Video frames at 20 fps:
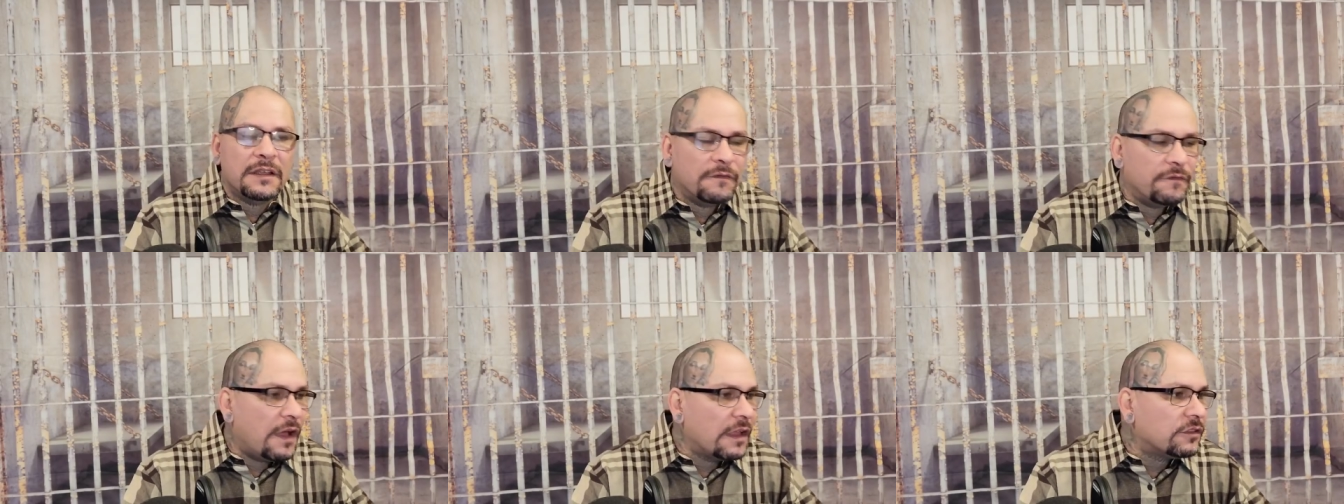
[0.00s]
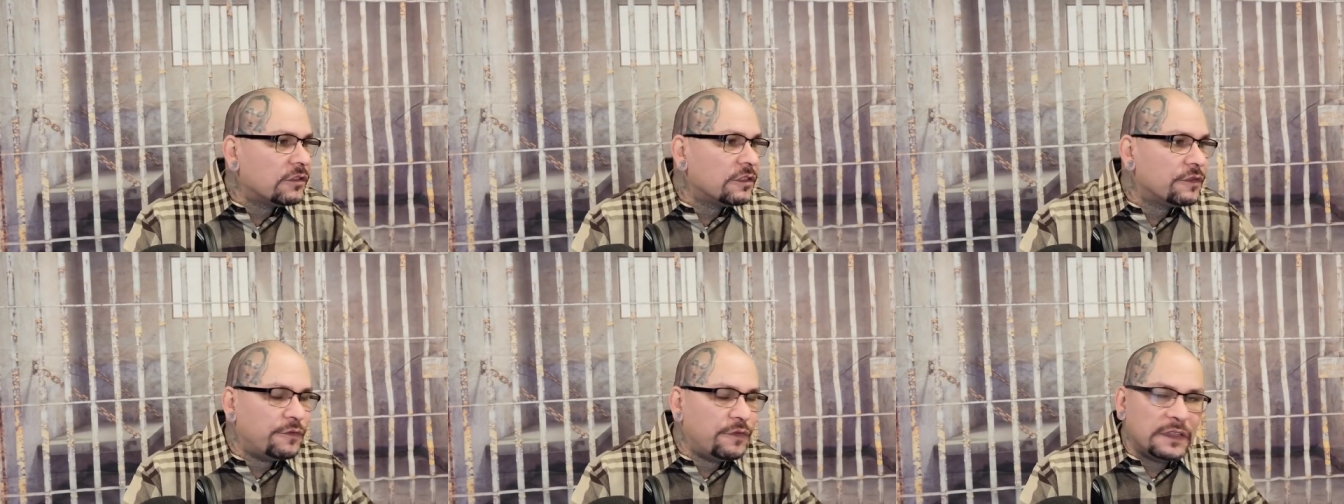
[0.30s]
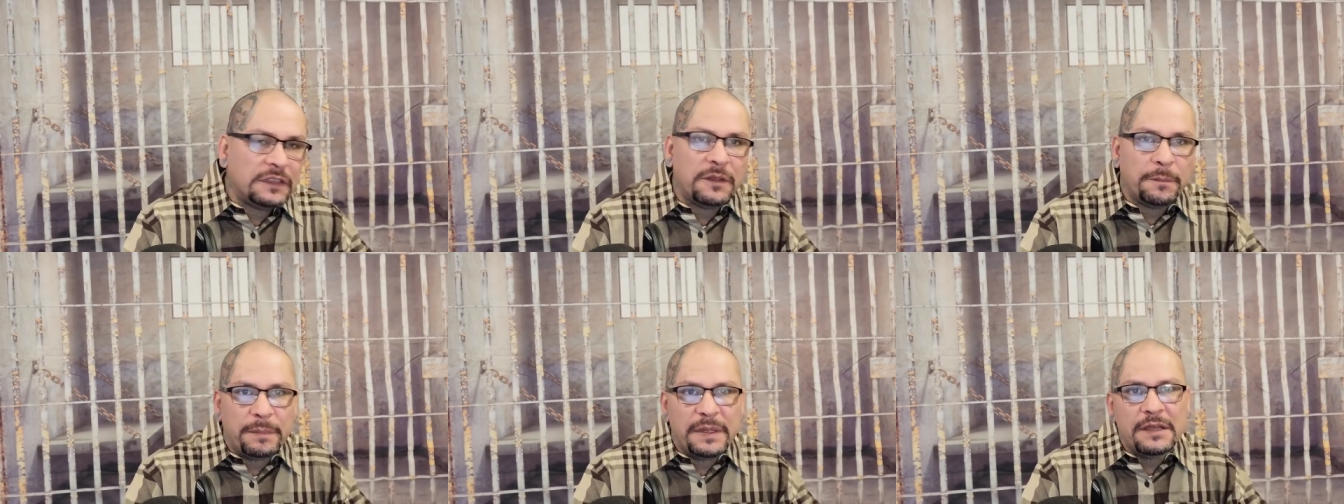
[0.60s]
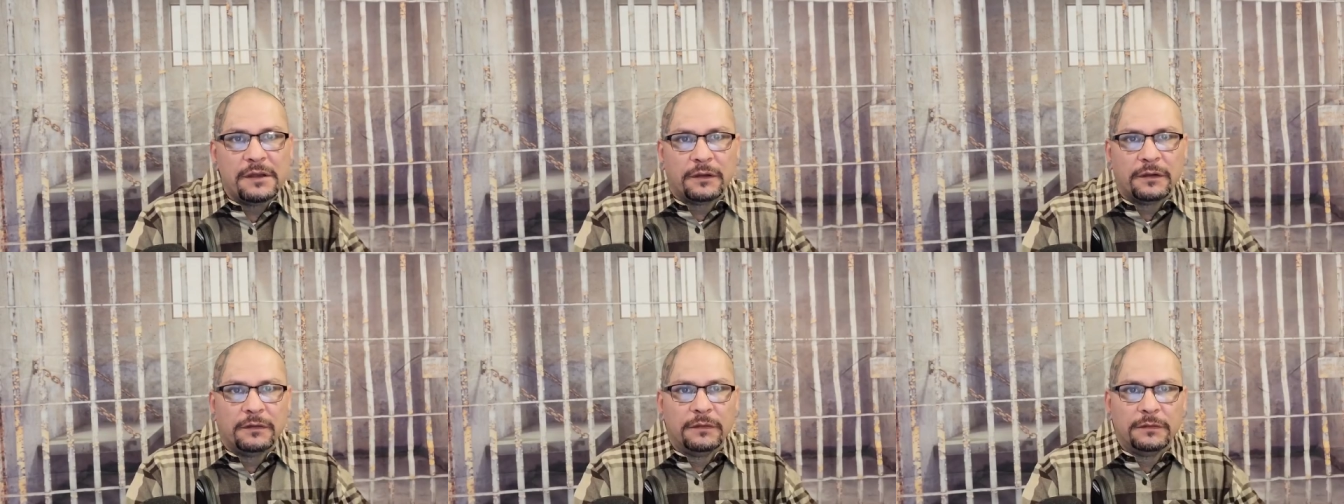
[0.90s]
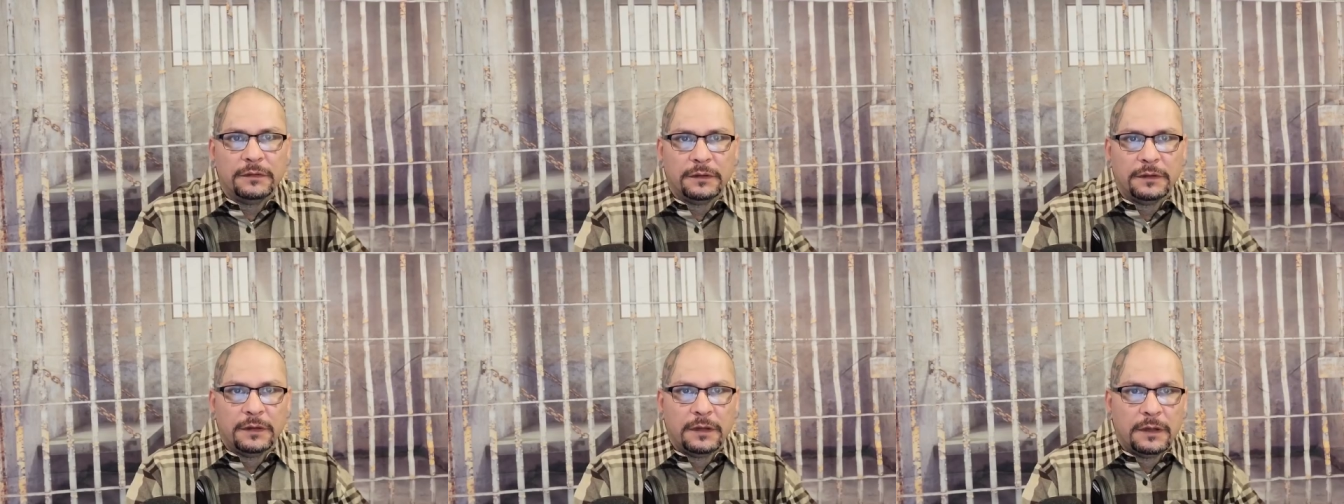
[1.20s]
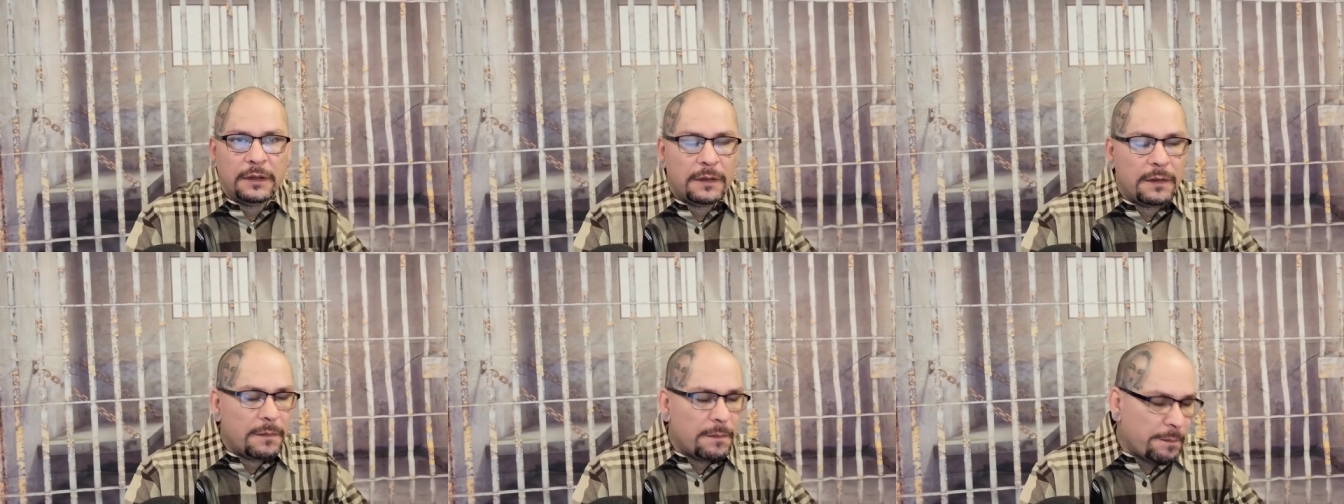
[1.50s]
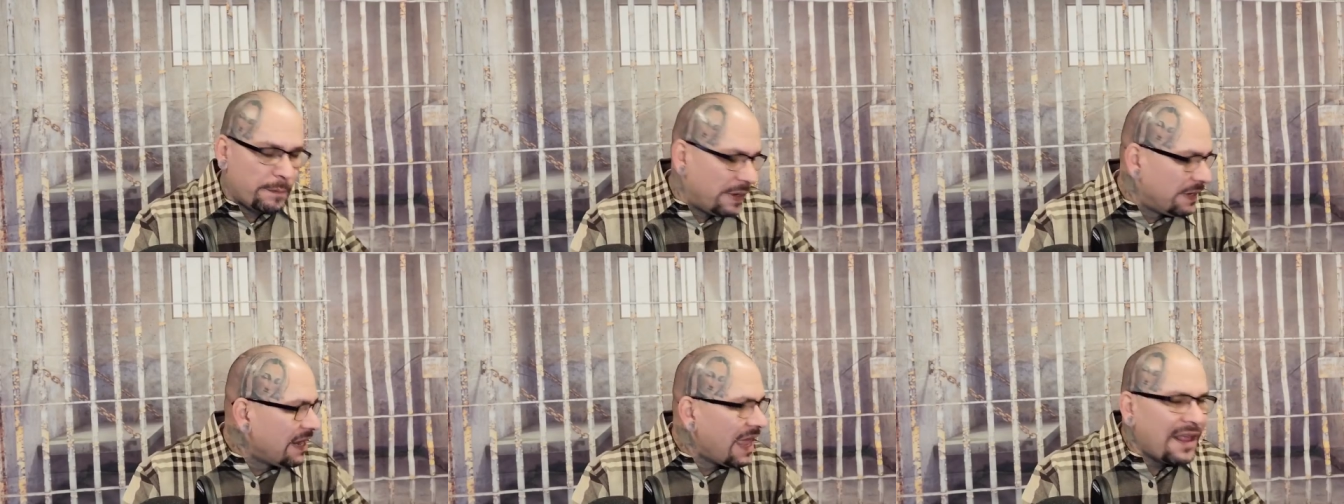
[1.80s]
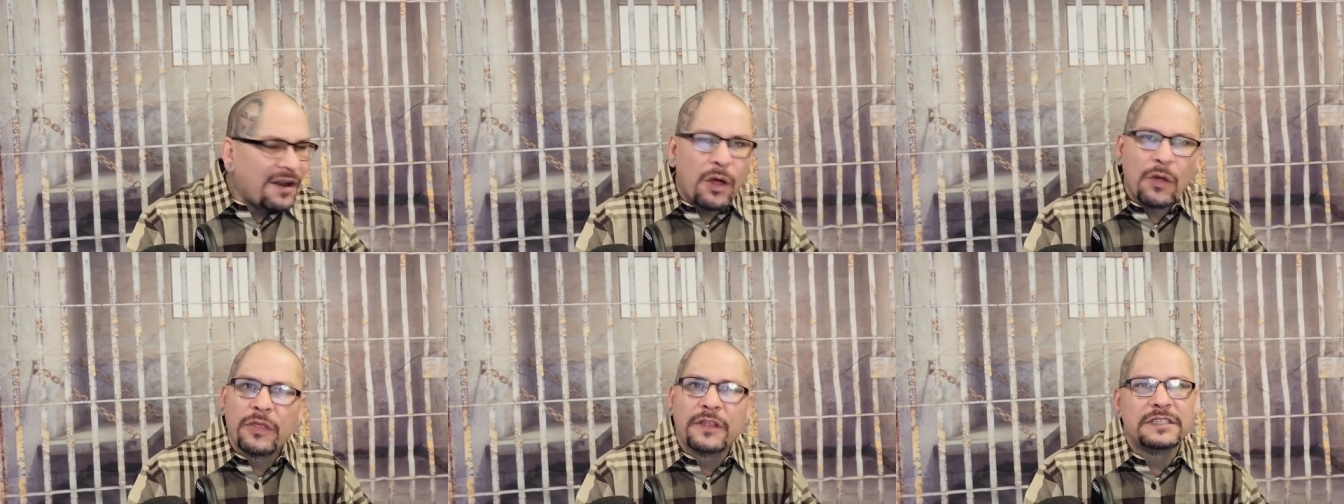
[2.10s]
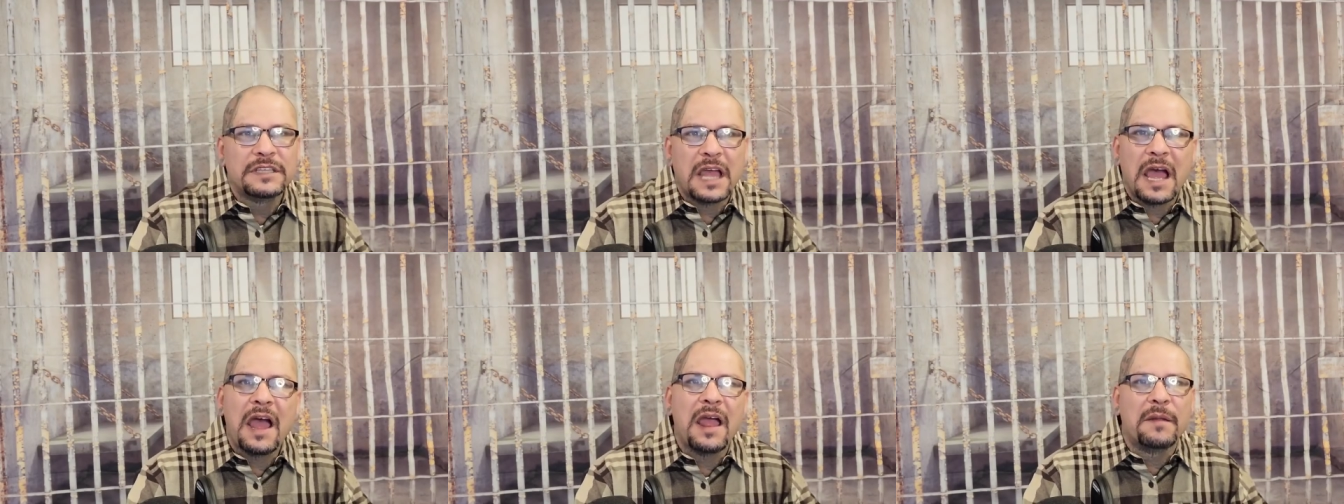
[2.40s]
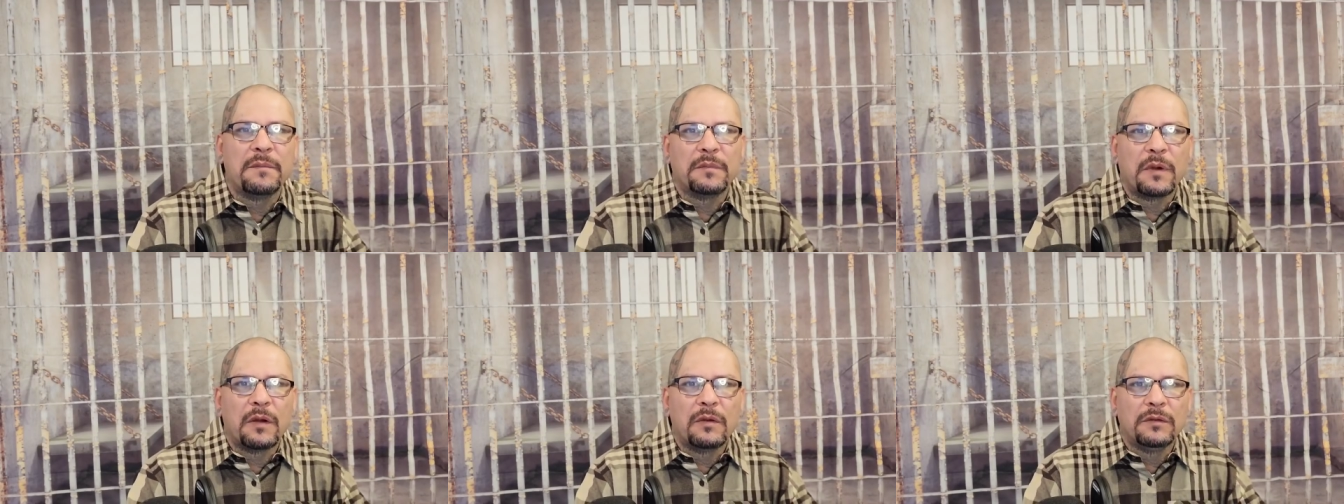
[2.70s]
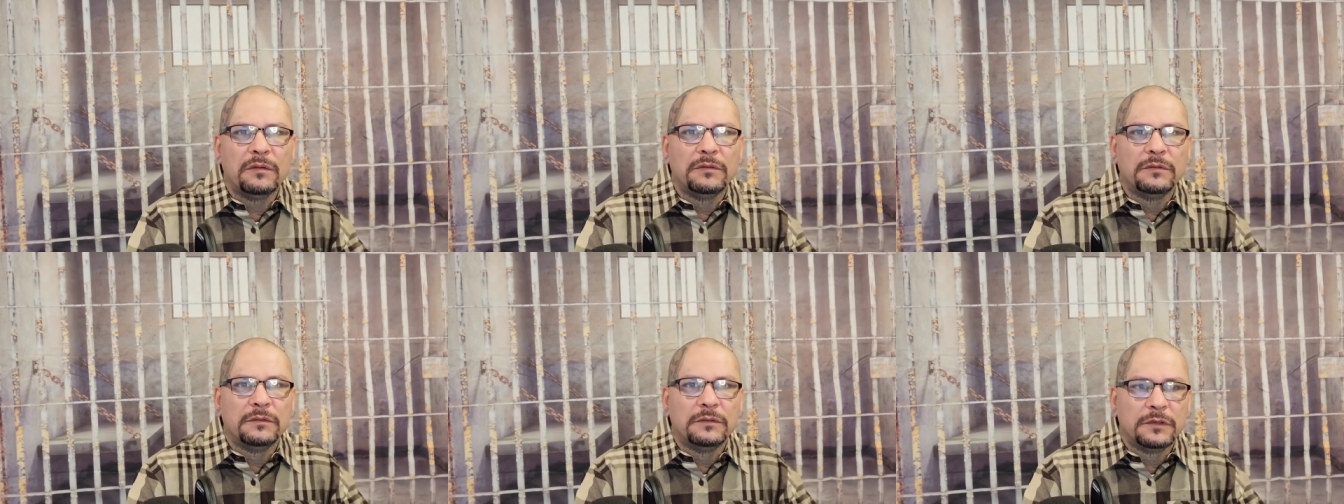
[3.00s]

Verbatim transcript: vatos fit the bill but not all the time, bro.